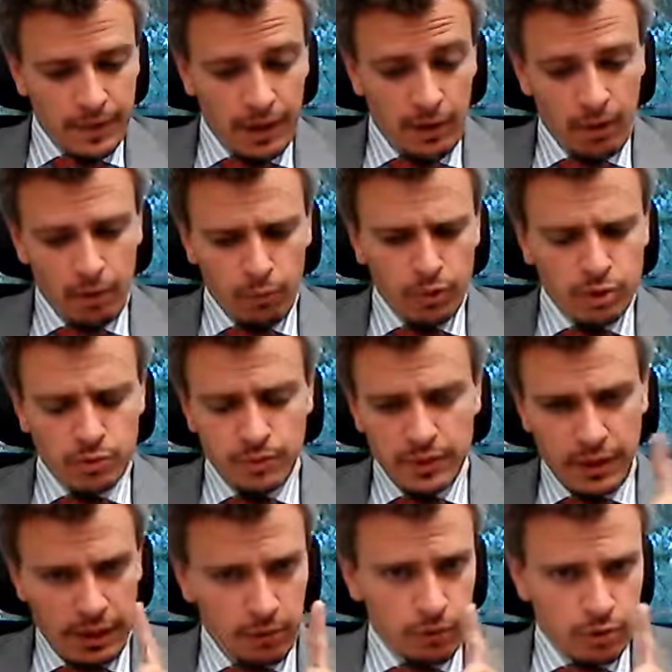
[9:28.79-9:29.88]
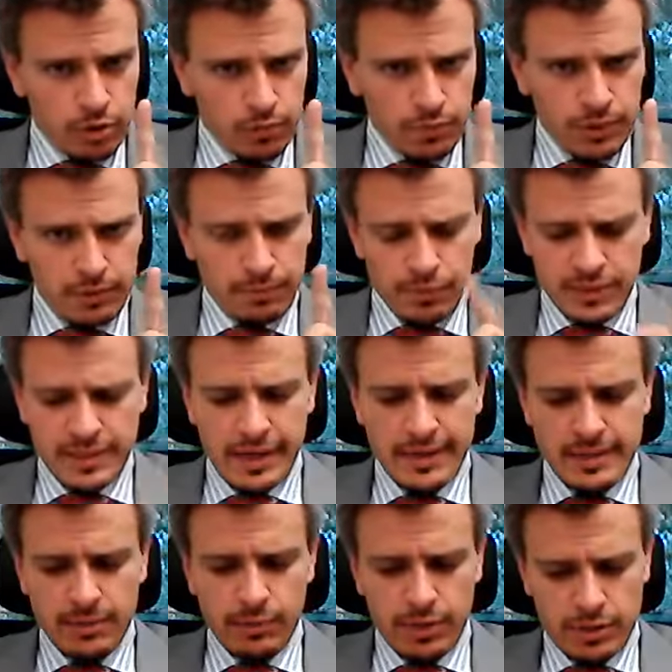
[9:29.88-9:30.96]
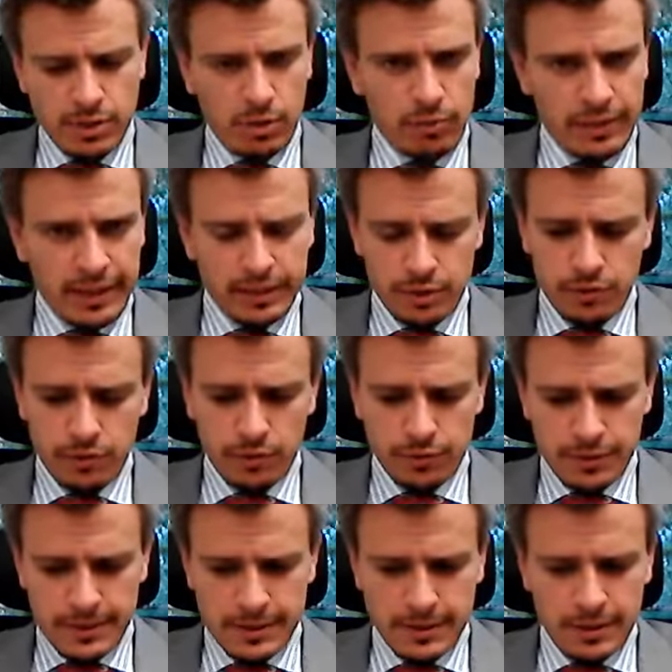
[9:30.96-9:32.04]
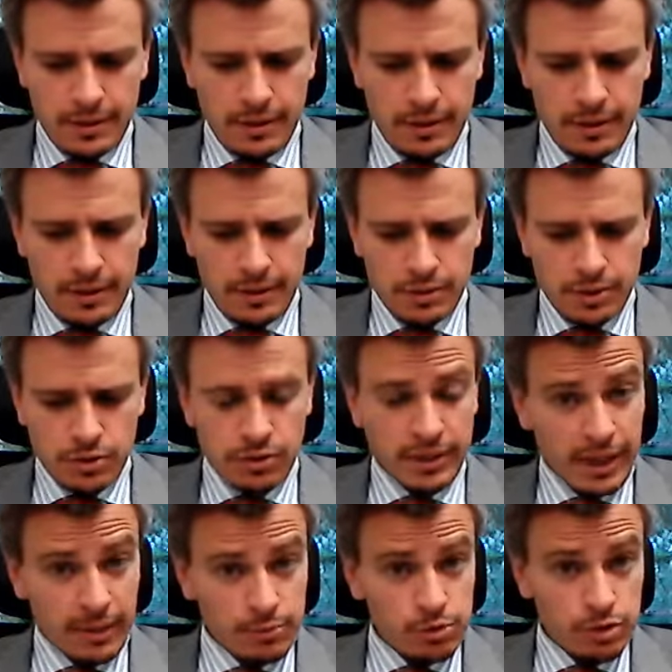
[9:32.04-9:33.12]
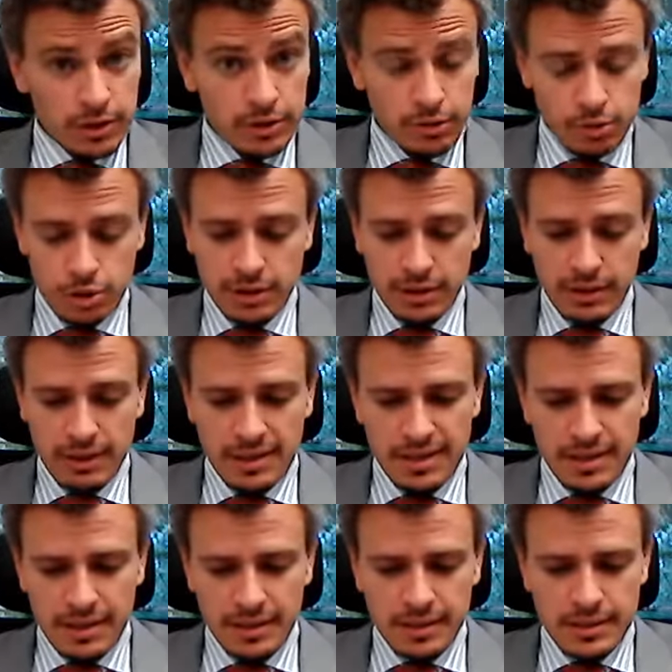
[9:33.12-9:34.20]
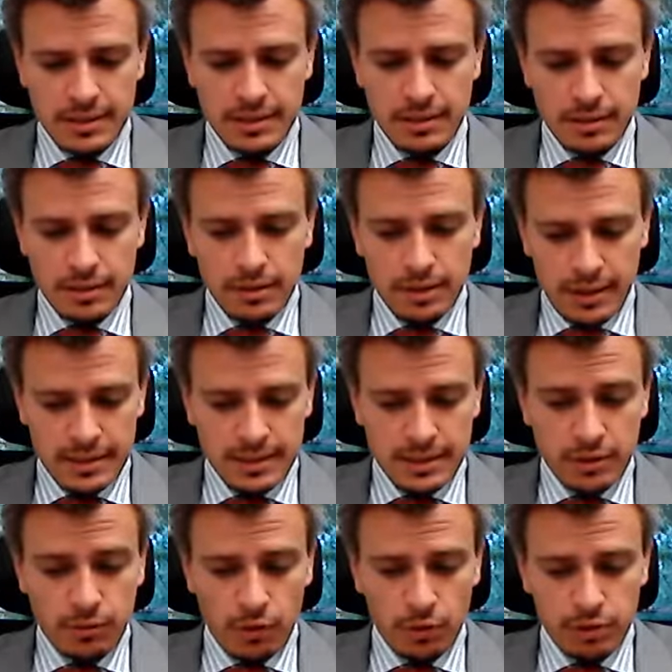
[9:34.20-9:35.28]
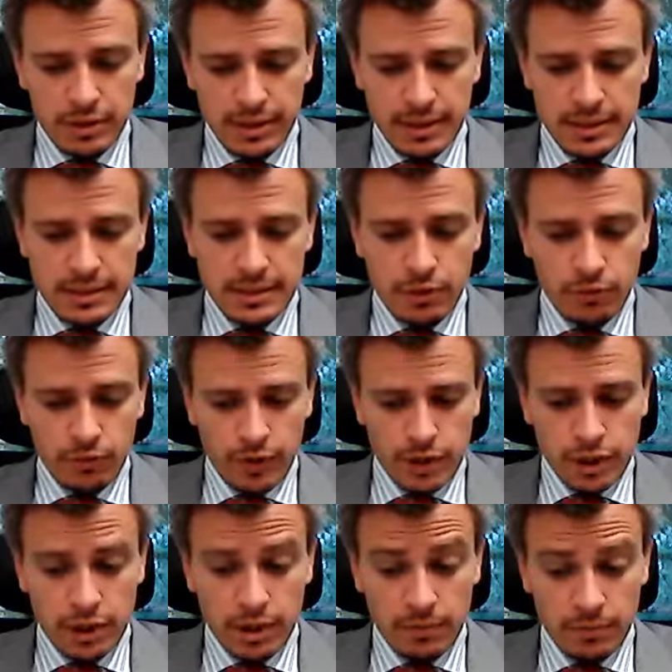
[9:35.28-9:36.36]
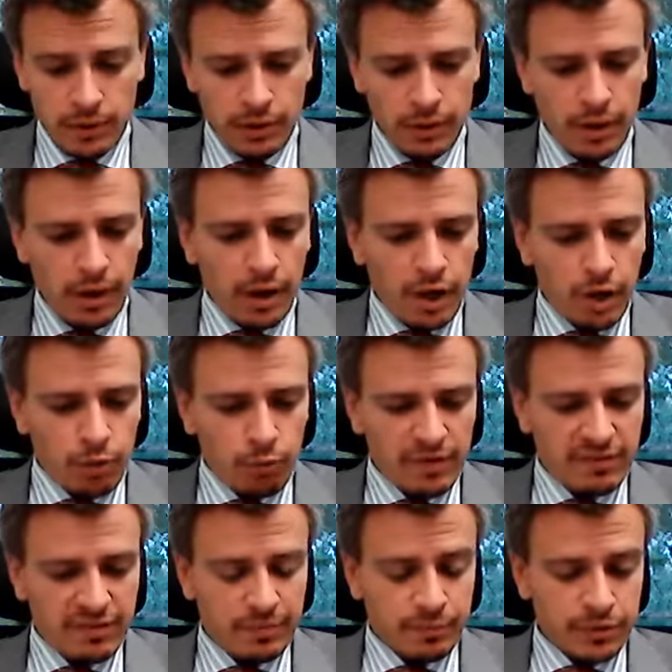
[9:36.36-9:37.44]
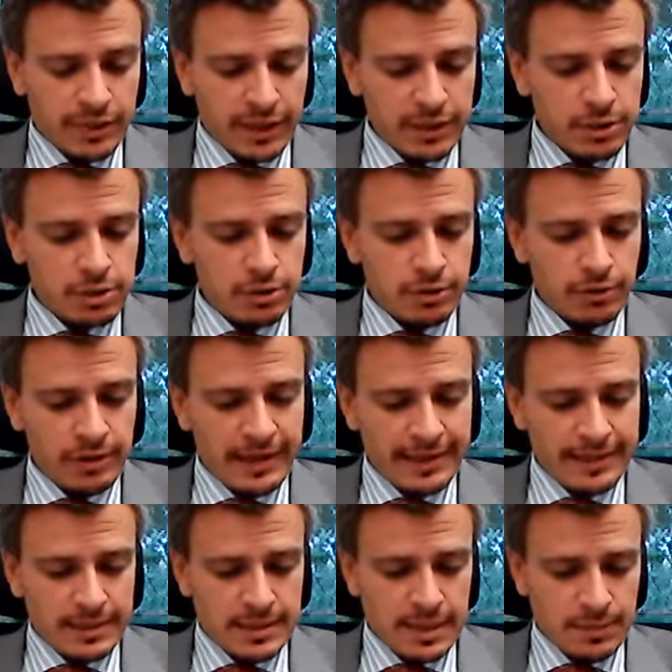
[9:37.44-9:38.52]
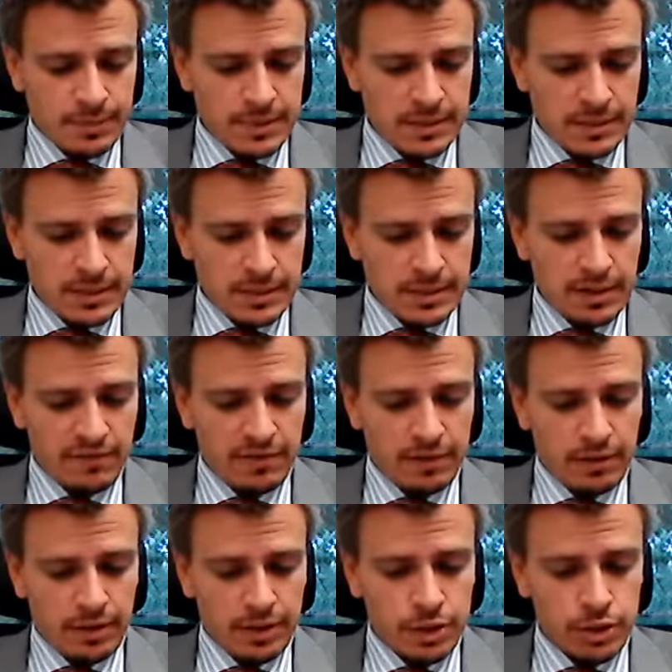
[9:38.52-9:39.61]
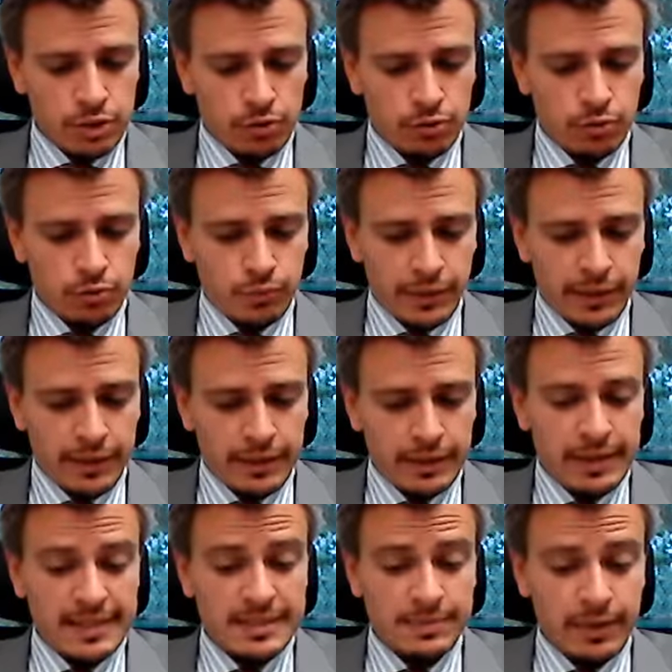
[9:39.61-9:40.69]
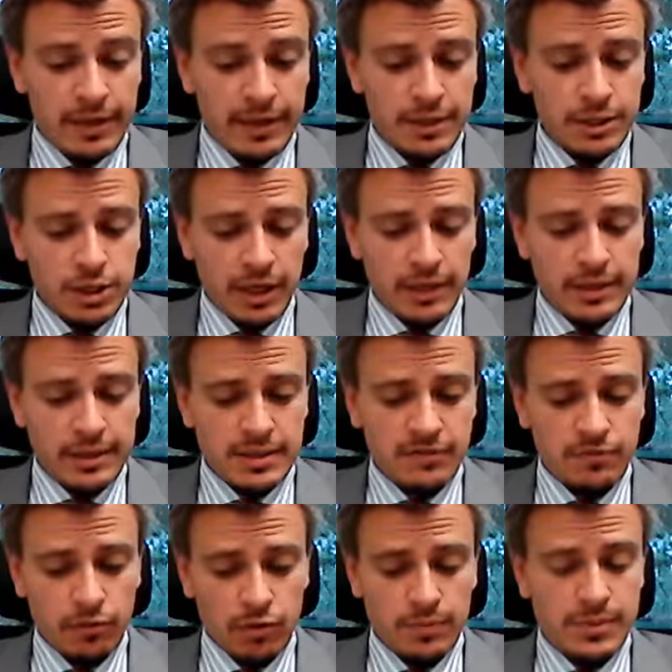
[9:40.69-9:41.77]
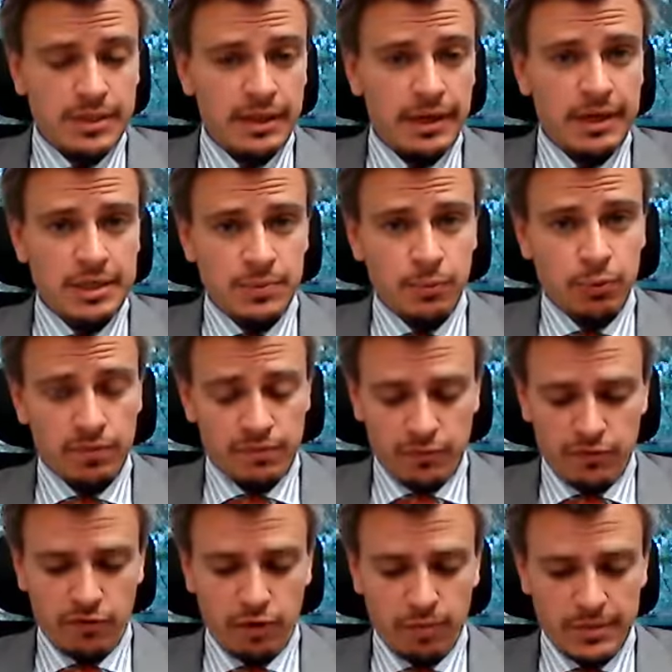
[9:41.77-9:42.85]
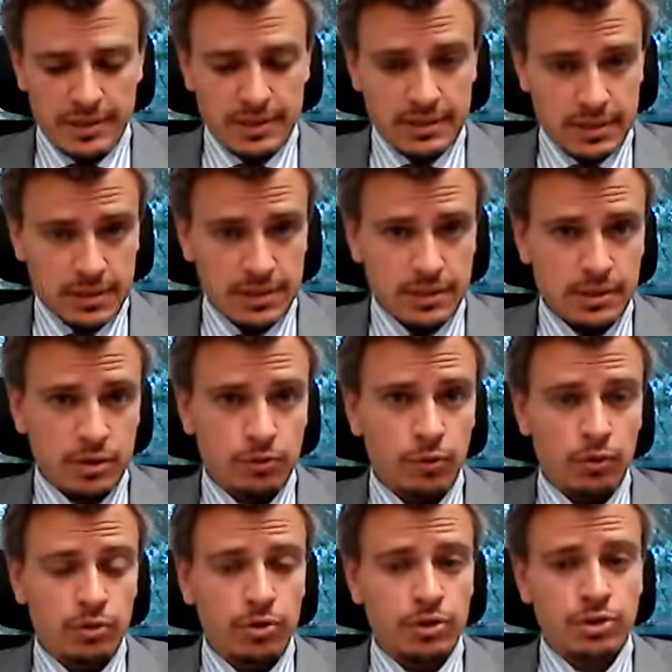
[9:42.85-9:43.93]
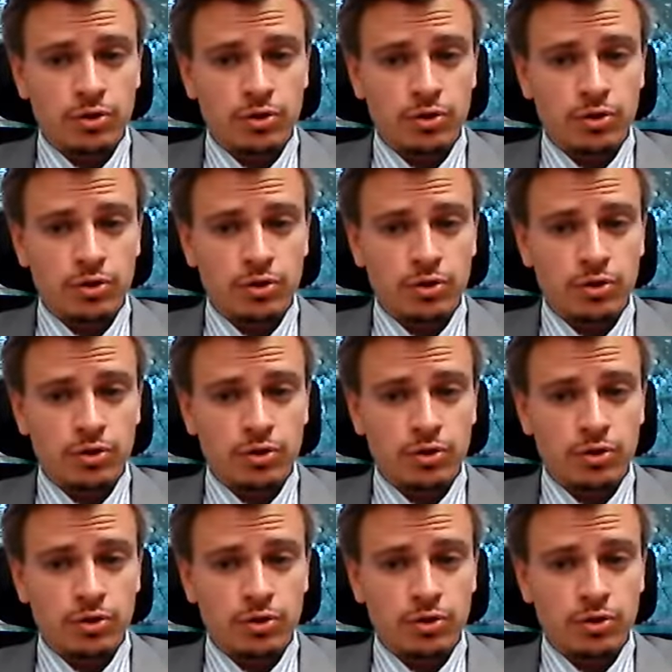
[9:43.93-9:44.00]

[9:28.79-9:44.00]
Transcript: I want to be precise about this, so I would like to quote this. So they came to the conclusion that that's a quote, it is questionable whether production-related subsidies have a large role to play in explaining Chinese firms' export performance. This is the quote.